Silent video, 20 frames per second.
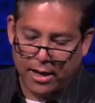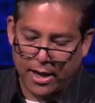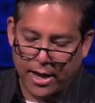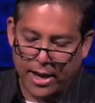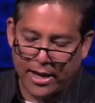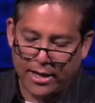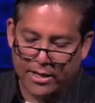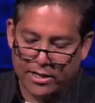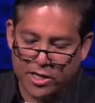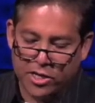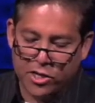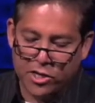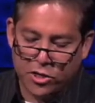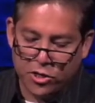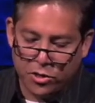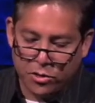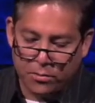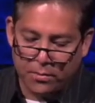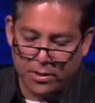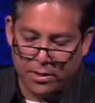and
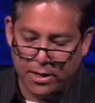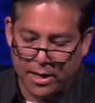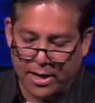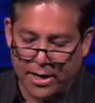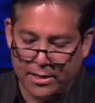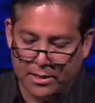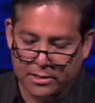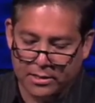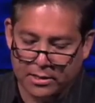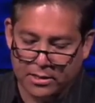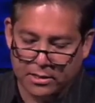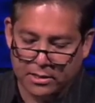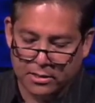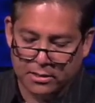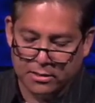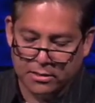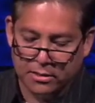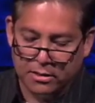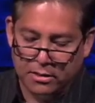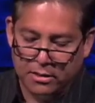dehumanizes
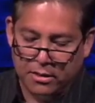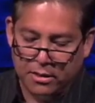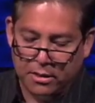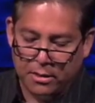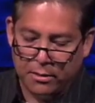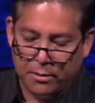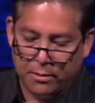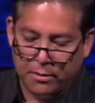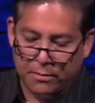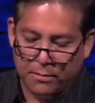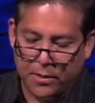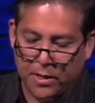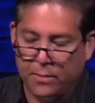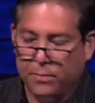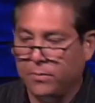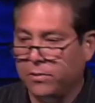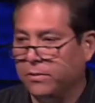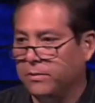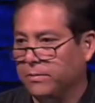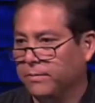
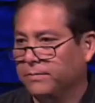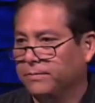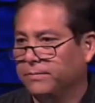people.